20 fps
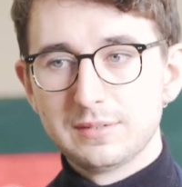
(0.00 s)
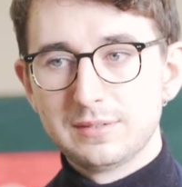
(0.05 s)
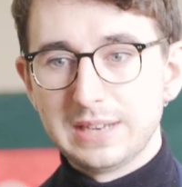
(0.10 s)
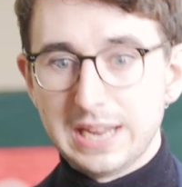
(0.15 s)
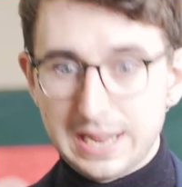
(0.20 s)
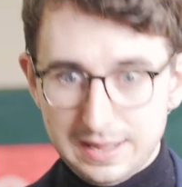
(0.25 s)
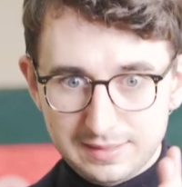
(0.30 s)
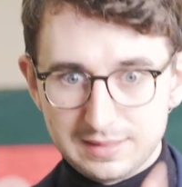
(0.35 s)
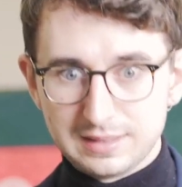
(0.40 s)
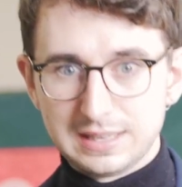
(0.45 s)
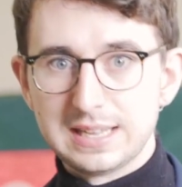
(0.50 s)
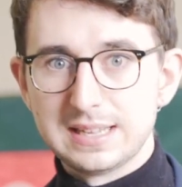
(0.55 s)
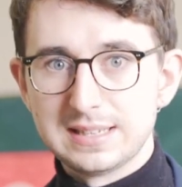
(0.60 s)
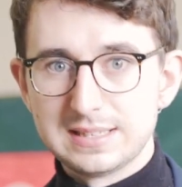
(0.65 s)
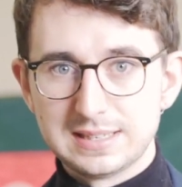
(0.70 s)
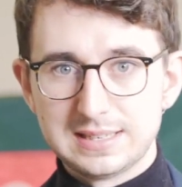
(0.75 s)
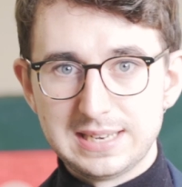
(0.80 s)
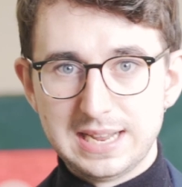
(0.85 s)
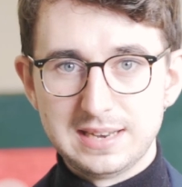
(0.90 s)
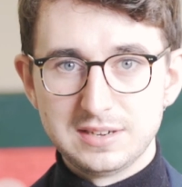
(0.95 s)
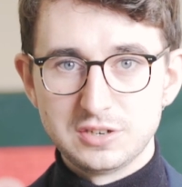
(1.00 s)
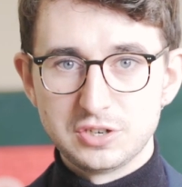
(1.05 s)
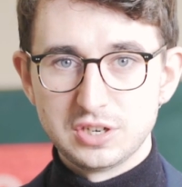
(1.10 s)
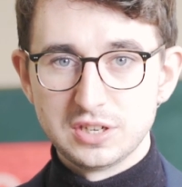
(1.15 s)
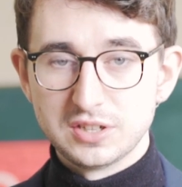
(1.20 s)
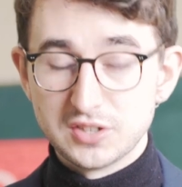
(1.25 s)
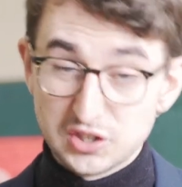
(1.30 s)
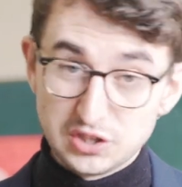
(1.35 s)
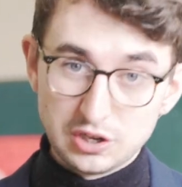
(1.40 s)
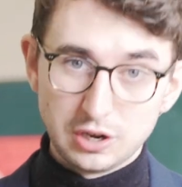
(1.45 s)
get the kids' attention
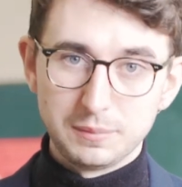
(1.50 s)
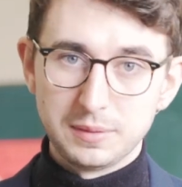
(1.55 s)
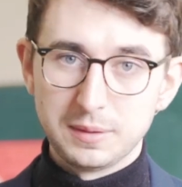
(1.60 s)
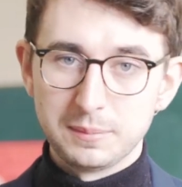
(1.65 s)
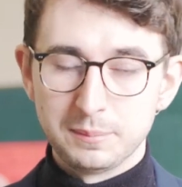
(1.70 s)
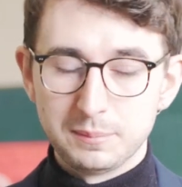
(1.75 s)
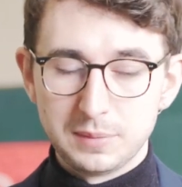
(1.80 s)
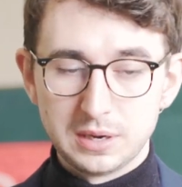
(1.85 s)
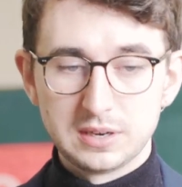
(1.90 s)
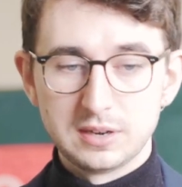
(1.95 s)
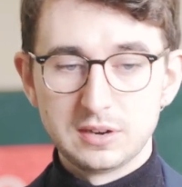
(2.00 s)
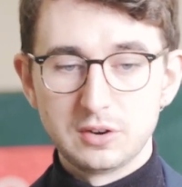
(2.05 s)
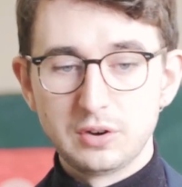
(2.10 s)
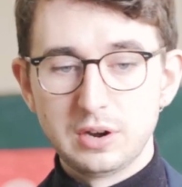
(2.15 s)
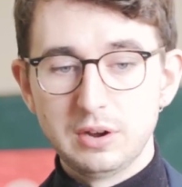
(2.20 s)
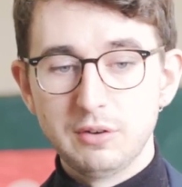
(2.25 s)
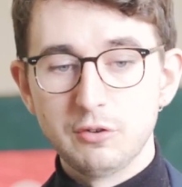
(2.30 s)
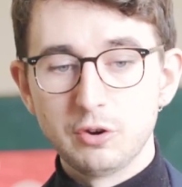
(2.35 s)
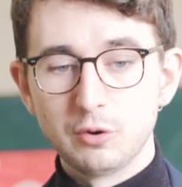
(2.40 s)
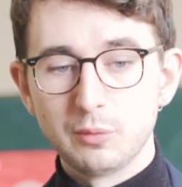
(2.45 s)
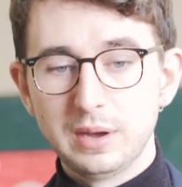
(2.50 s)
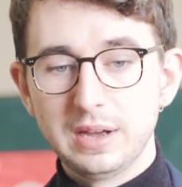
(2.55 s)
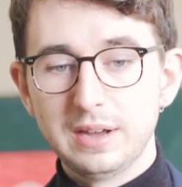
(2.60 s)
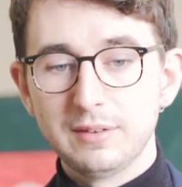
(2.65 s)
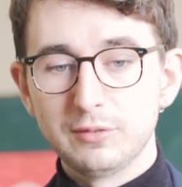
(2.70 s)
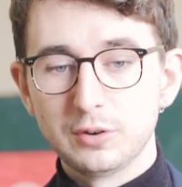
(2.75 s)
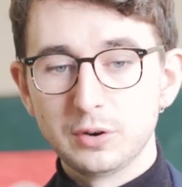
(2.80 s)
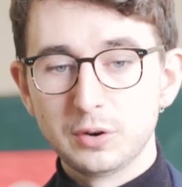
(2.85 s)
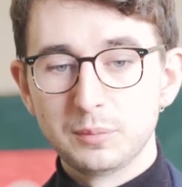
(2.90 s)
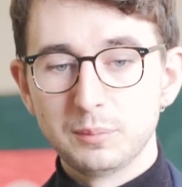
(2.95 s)
and stop them mucking around or
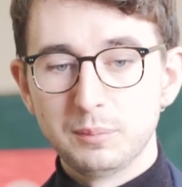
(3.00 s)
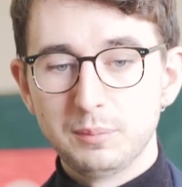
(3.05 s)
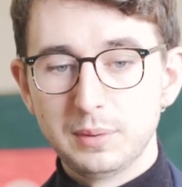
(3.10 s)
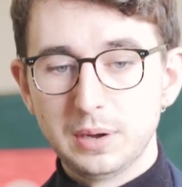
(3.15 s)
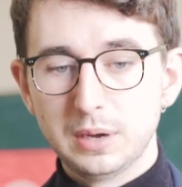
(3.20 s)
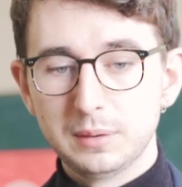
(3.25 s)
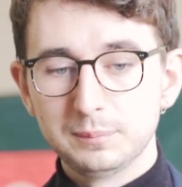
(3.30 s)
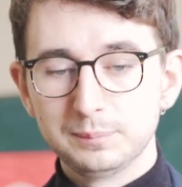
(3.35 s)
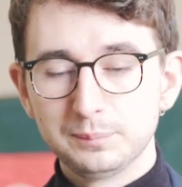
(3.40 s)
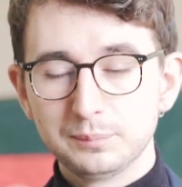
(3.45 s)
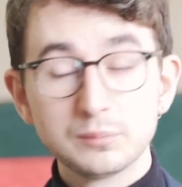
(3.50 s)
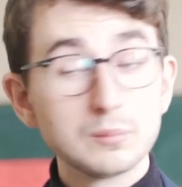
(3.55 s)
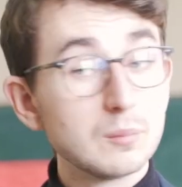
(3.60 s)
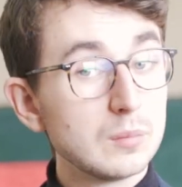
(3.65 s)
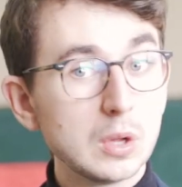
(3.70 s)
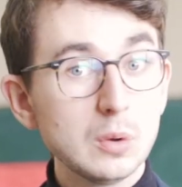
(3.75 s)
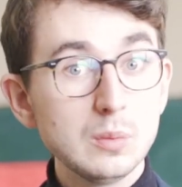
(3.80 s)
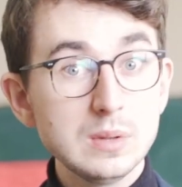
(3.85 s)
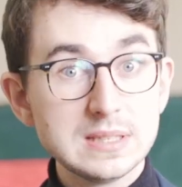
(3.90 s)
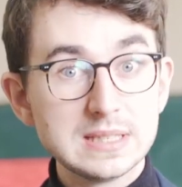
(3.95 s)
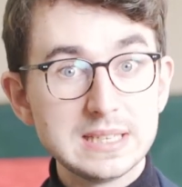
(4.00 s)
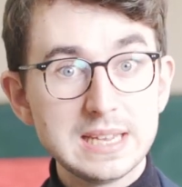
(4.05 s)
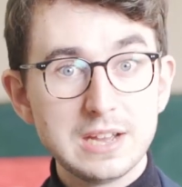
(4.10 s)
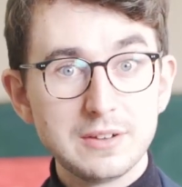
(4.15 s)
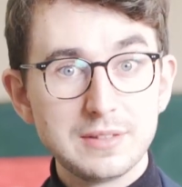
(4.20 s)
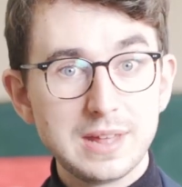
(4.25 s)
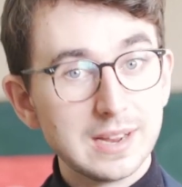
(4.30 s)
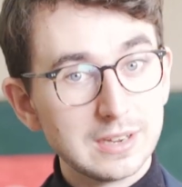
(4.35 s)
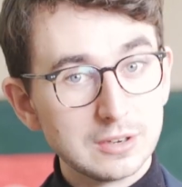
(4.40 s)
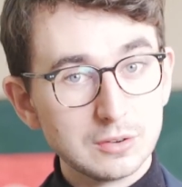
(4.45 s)
whatever. But we'll see
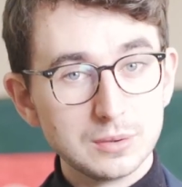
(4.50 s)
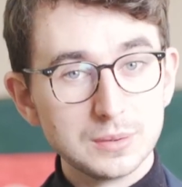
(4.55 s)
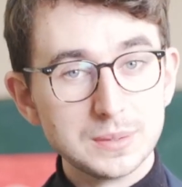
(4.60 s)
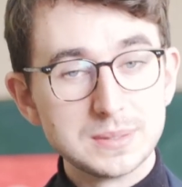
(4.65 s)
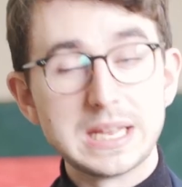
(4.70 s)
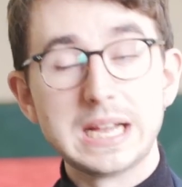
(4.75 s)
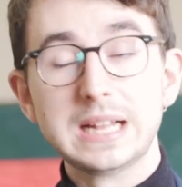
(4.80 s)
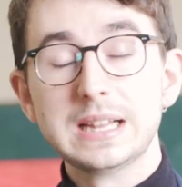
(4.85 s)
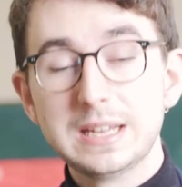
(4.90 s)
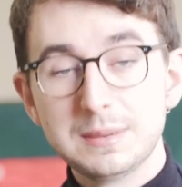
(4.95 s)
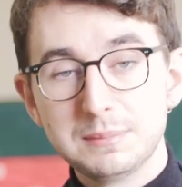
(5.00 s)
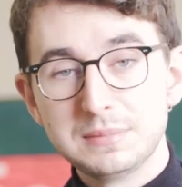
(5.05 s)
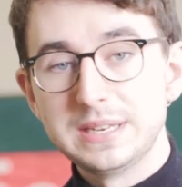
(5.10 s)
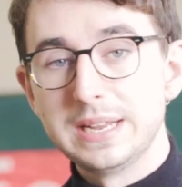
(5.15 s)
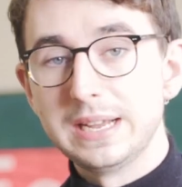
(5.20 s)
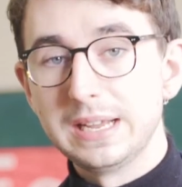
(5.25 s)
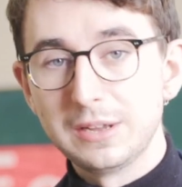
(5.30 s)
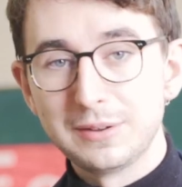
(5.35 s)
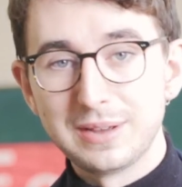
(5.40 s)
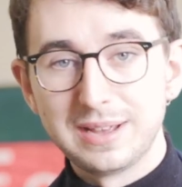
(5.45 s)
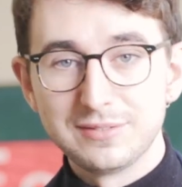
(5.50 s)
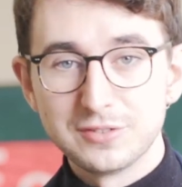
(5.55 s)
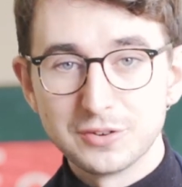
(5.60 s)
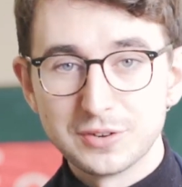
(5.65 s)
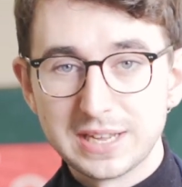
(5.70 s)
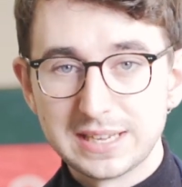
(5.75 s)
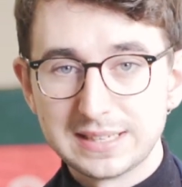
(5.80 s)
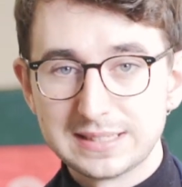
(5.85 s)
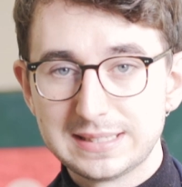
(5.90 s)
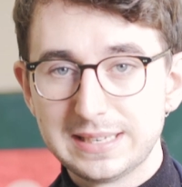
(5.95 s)
how that goes. I'll update you after
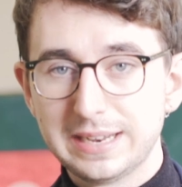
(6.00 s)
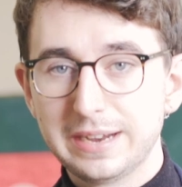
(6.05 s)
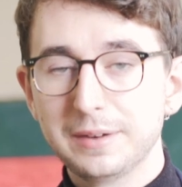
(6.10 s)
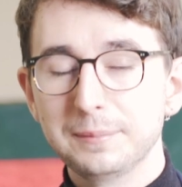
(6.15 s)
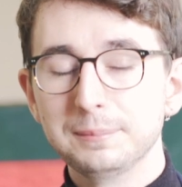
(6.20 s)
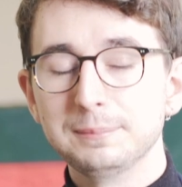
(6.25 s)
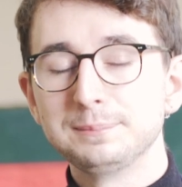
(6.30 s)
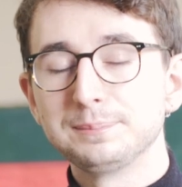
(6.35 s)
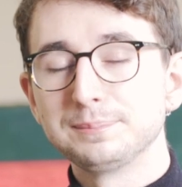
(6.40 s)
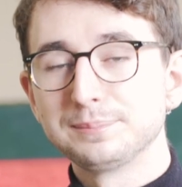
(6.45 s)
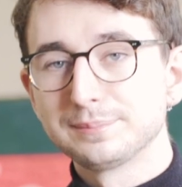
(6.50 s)
next term.